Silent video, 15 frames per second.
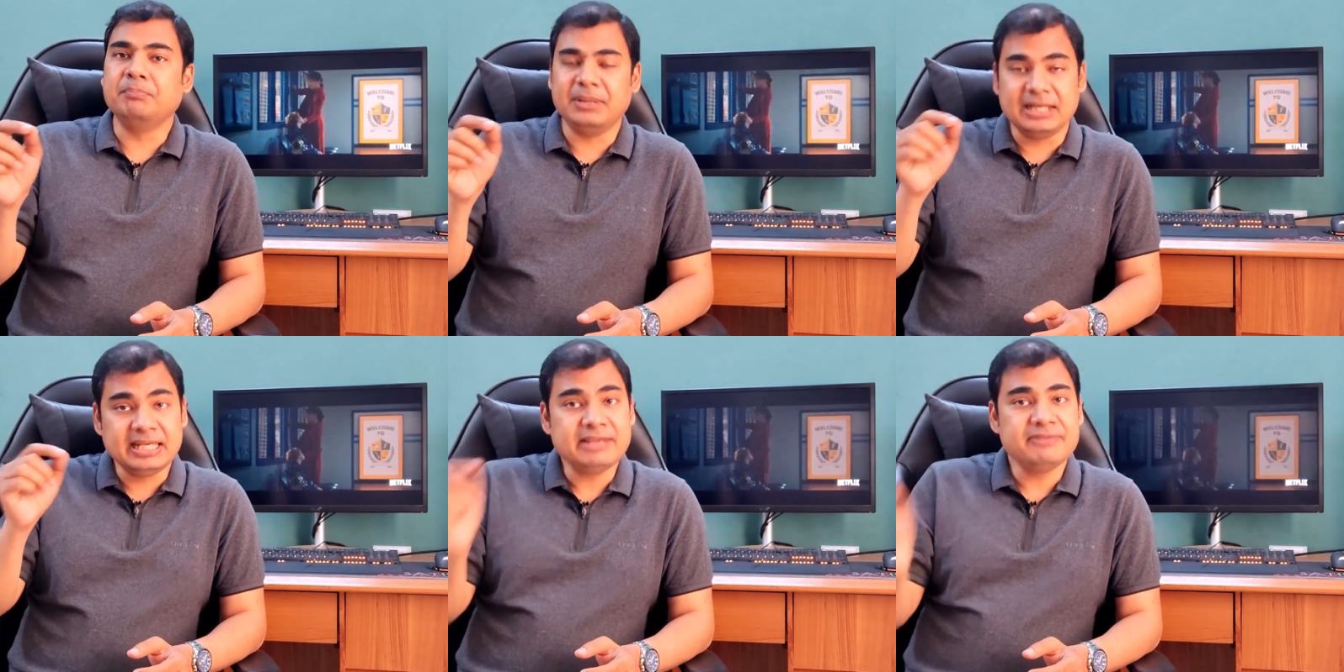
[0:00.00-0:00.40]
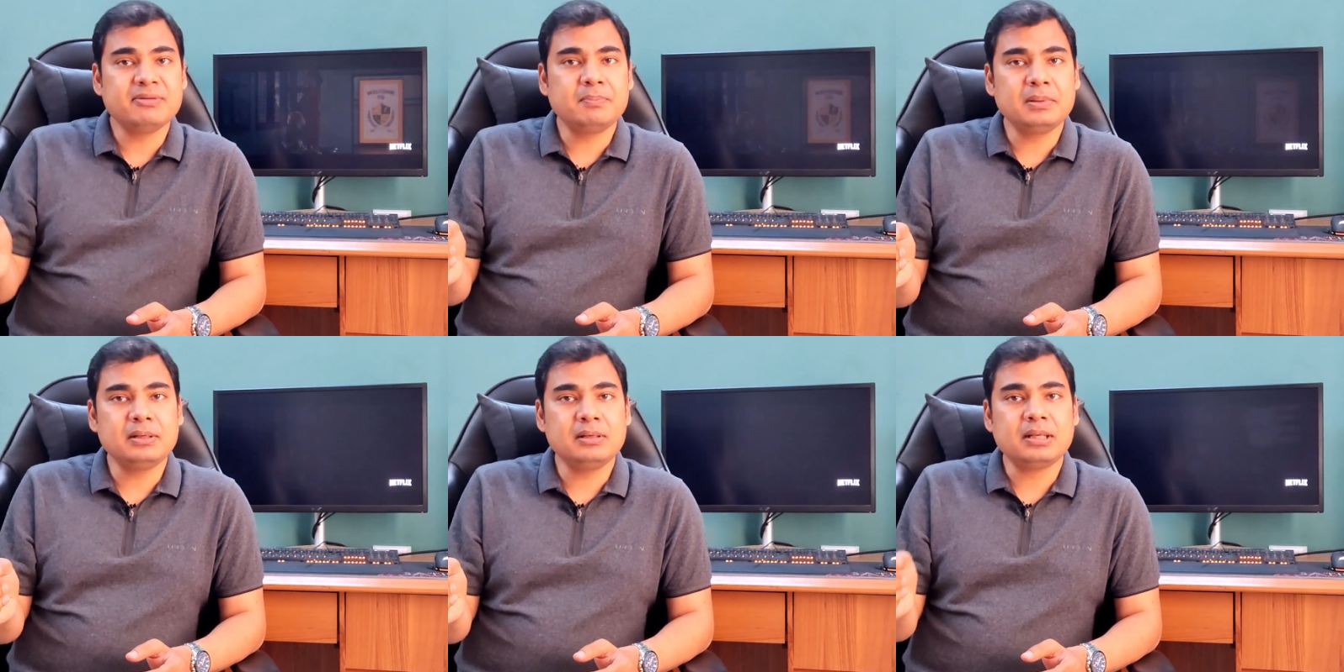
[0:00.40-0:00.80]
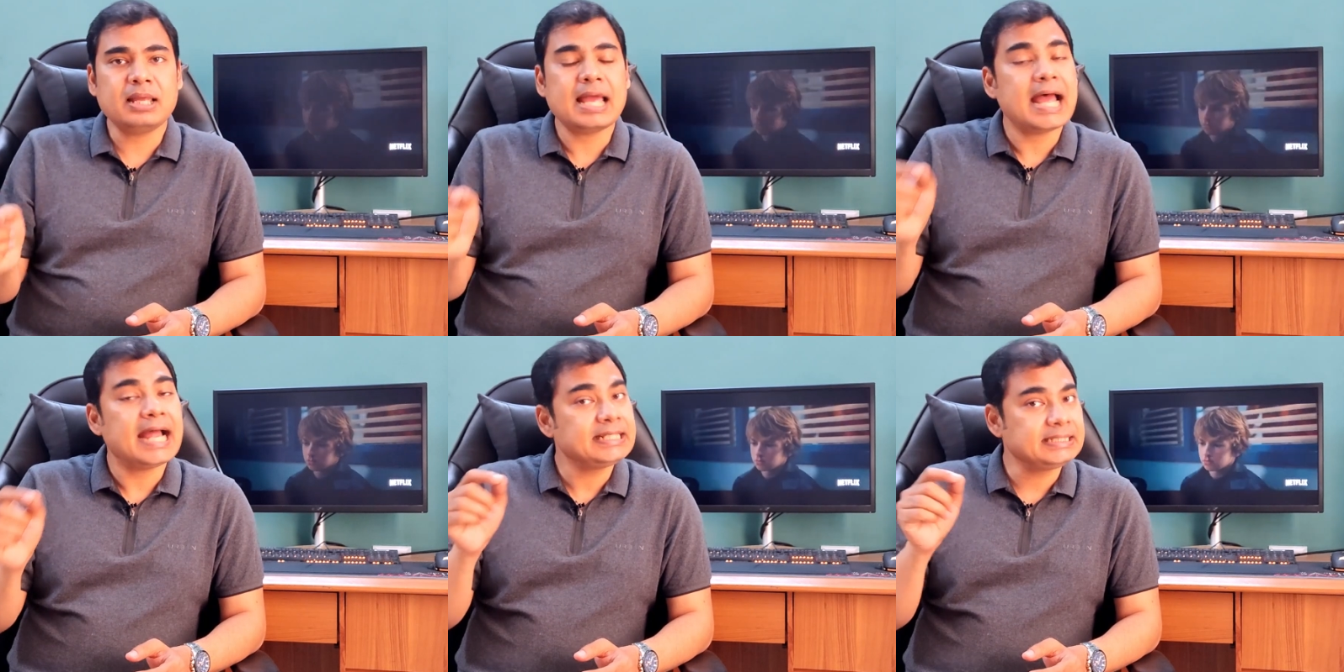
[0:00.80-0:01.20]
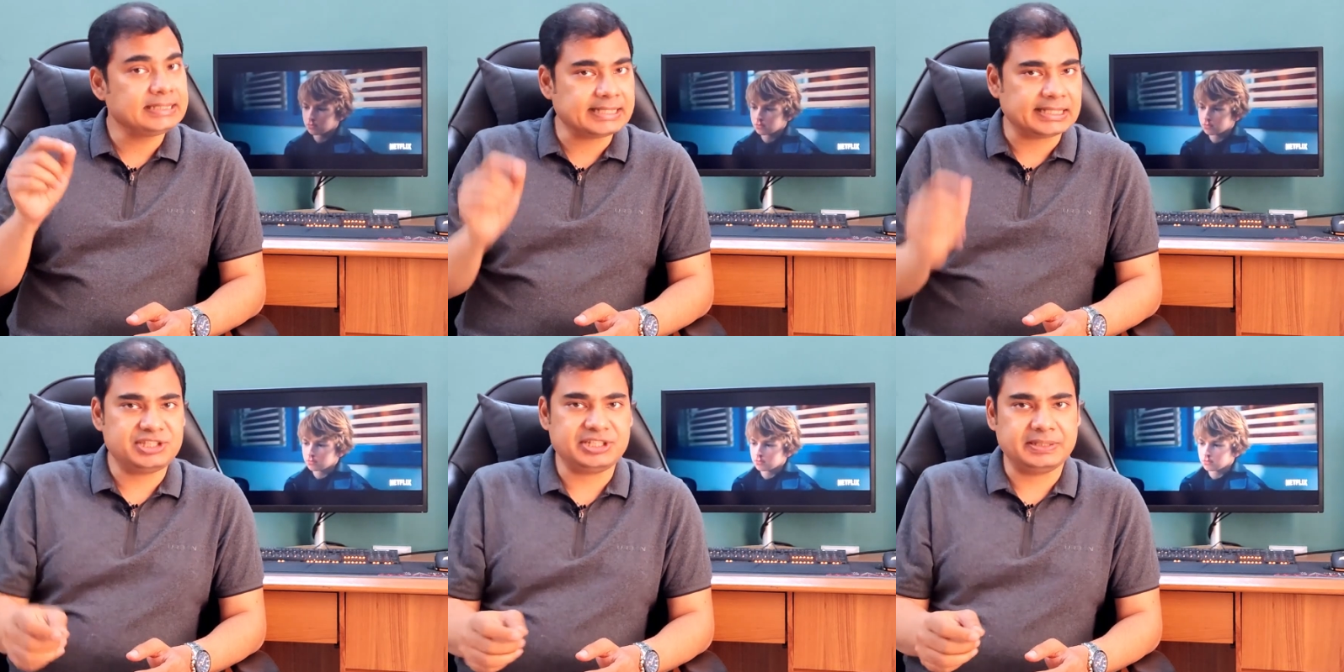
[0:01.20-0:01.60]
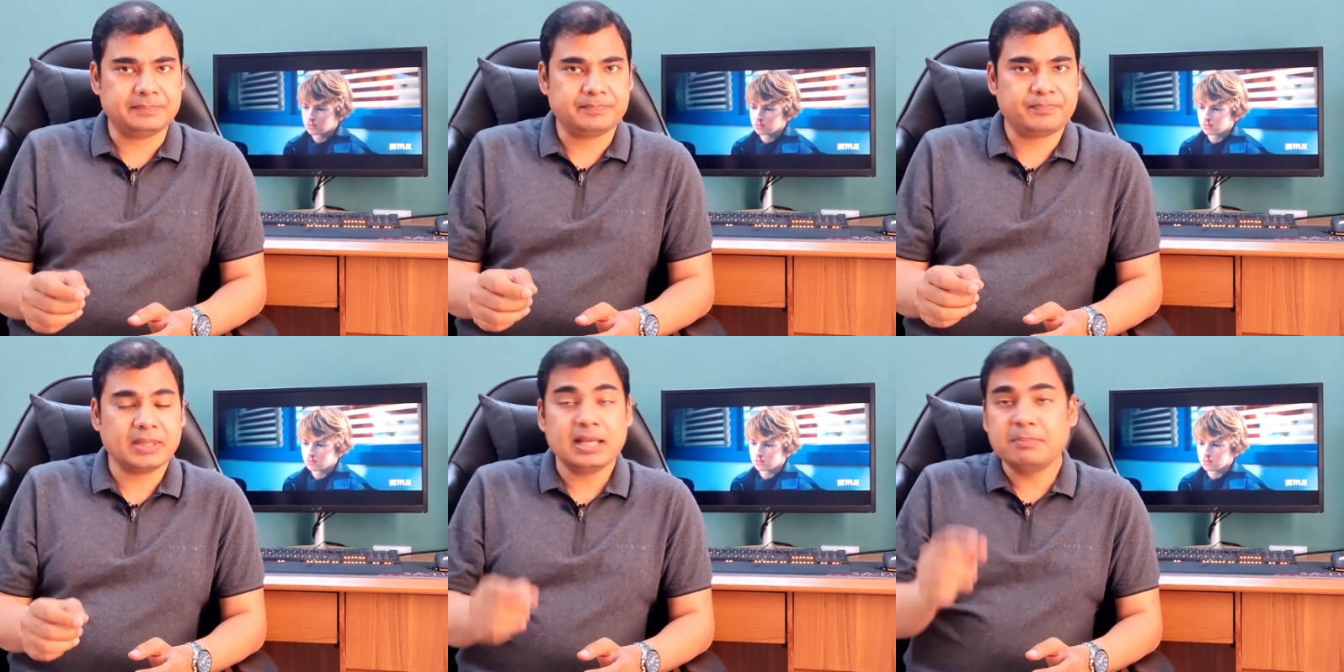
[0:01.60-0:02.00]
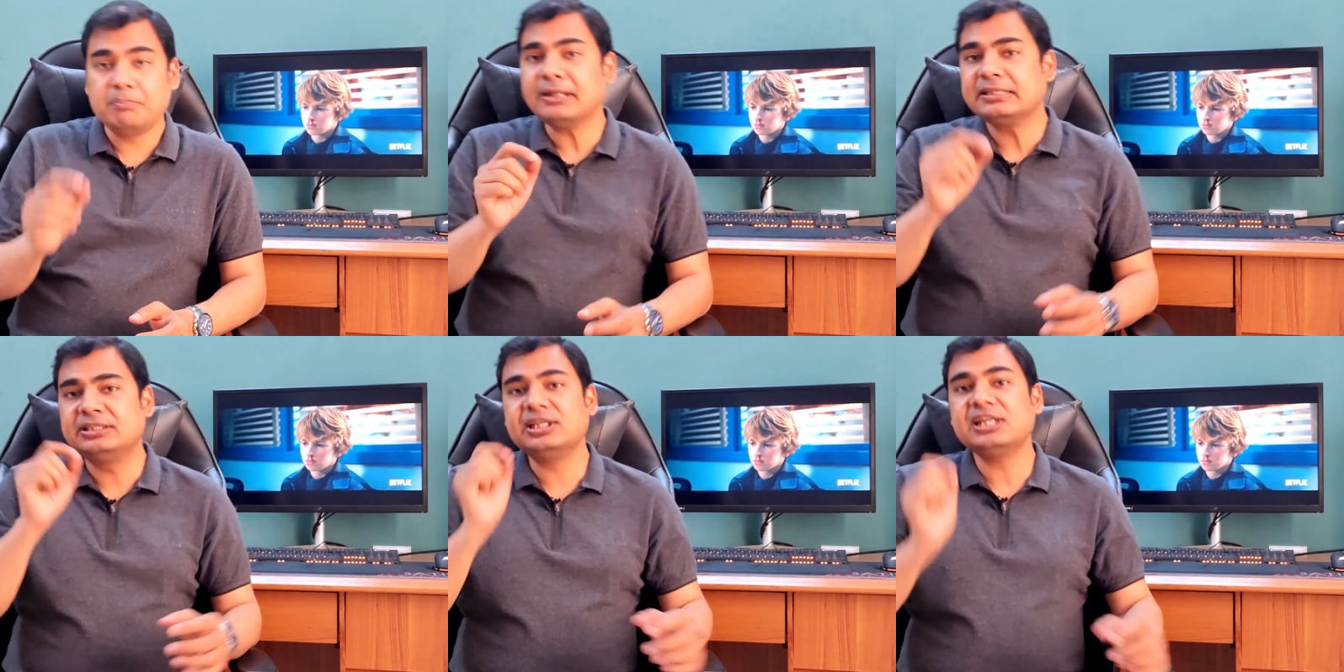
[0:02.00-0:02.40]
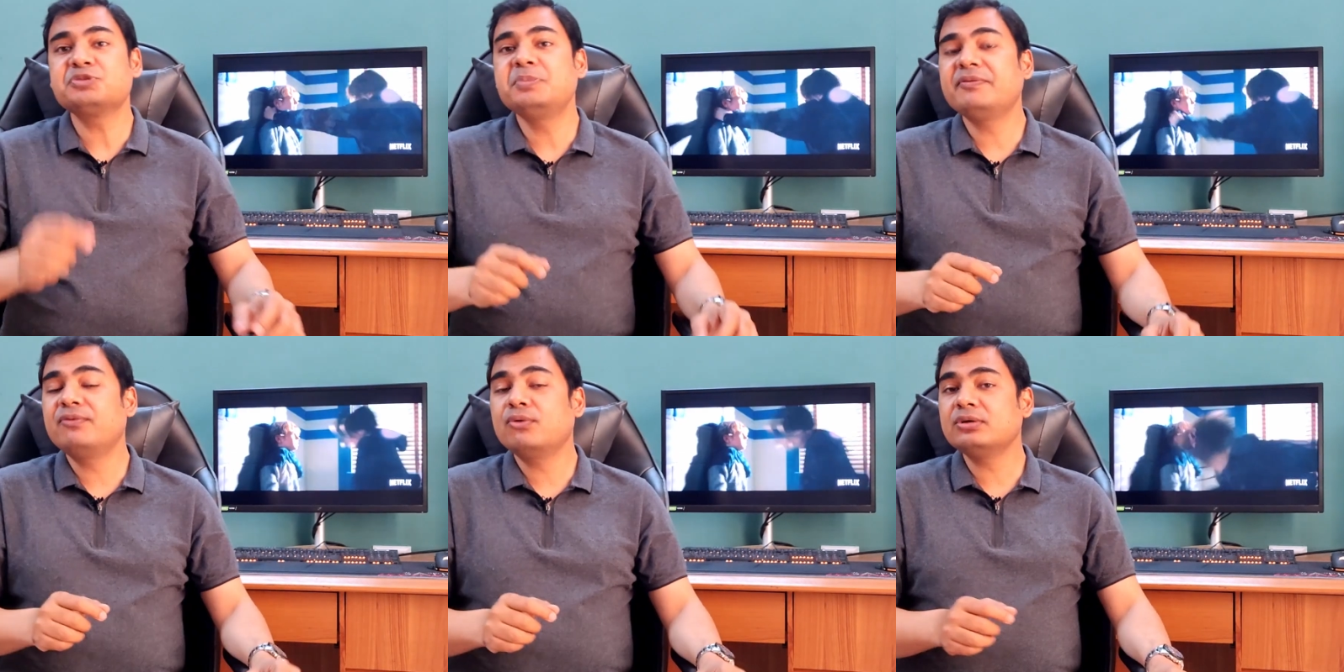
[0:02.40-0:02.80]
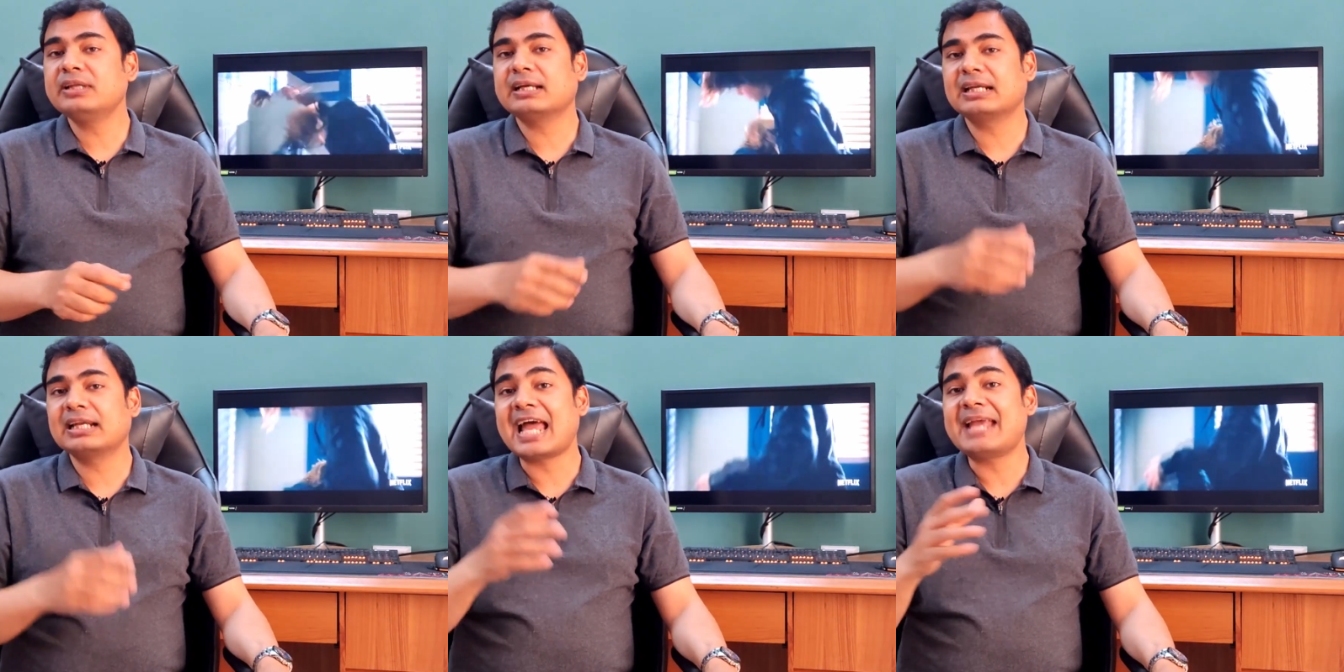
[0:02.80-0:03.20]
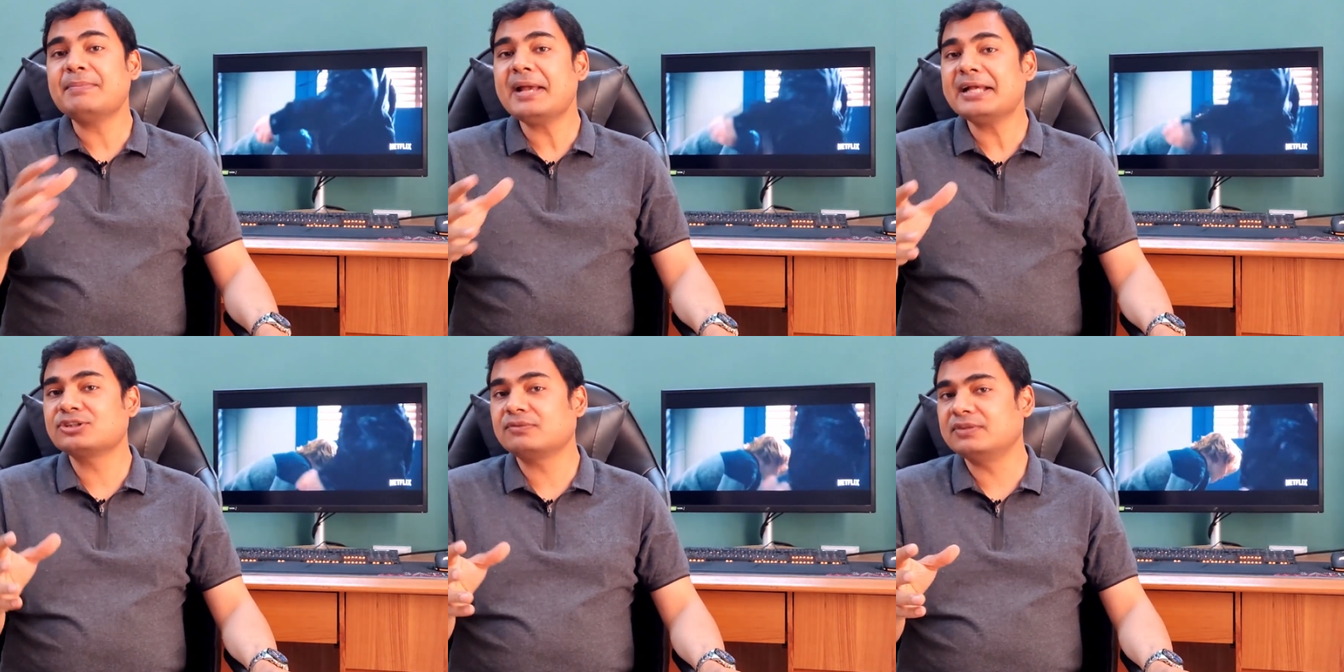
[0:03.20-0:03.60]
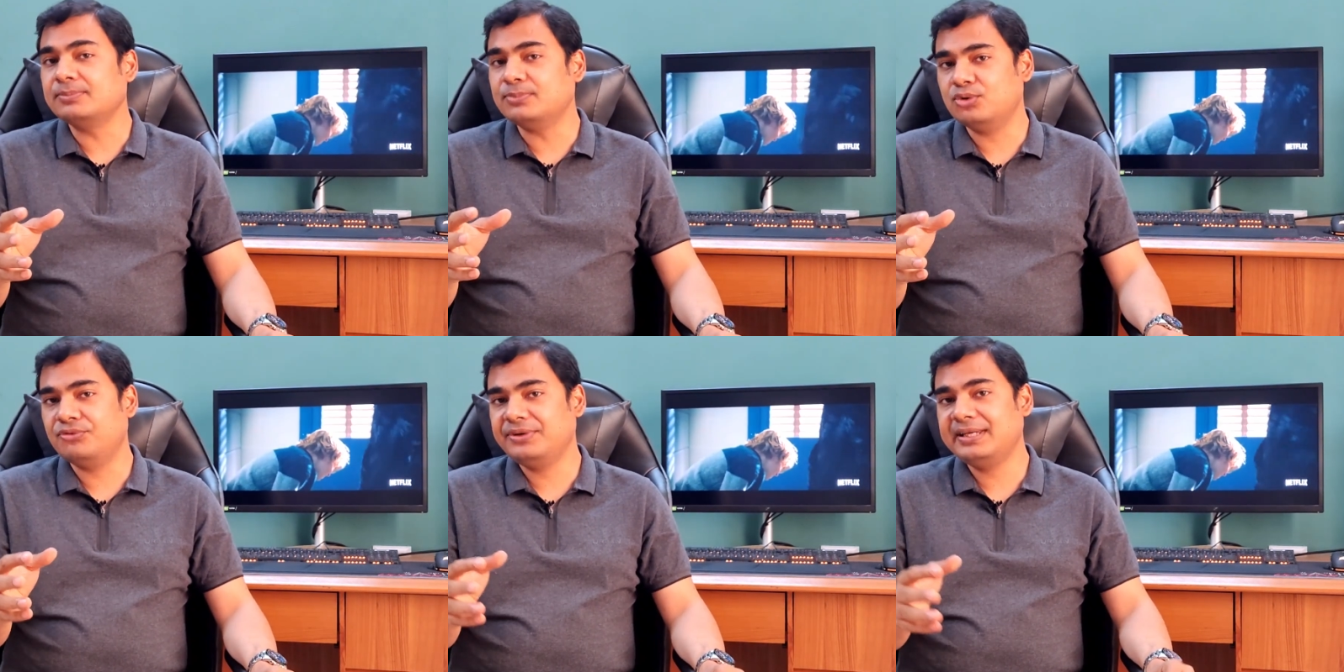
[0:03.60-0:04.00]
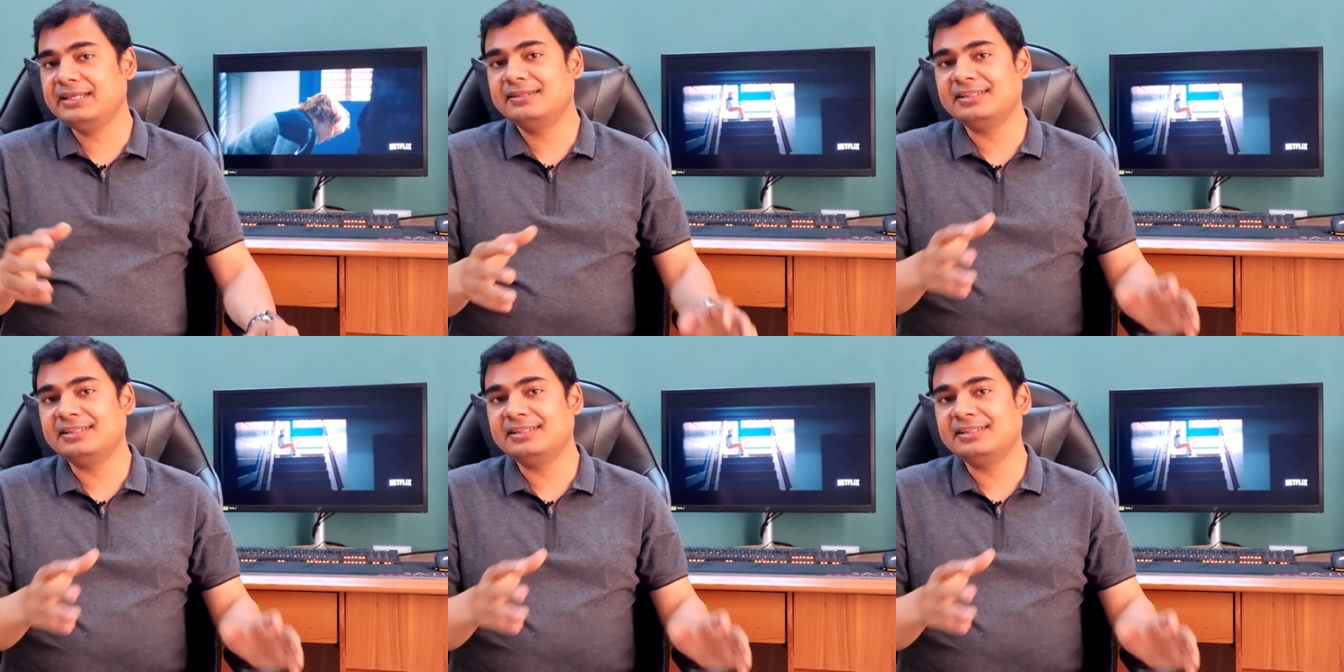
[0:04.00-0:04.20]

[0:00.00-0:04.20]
believable and touching. But just before the climax of the movie,